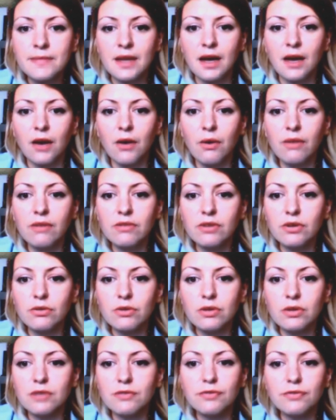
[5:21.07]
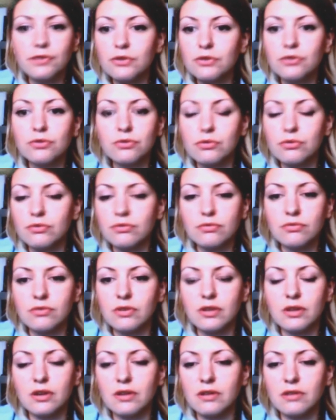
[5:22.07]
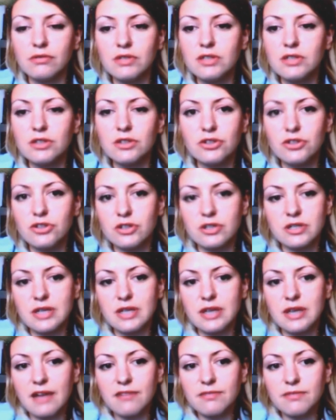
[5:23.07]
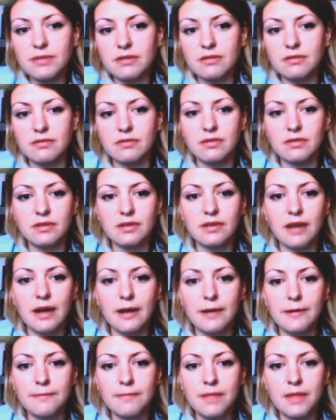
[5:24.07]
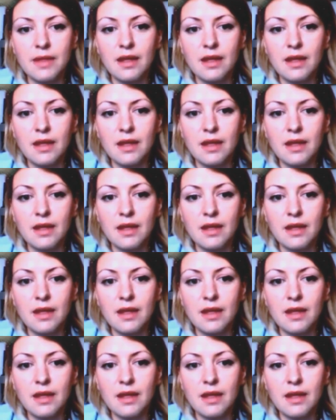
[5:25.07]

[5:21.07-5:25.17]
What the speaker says: However, only a few researchers have been done.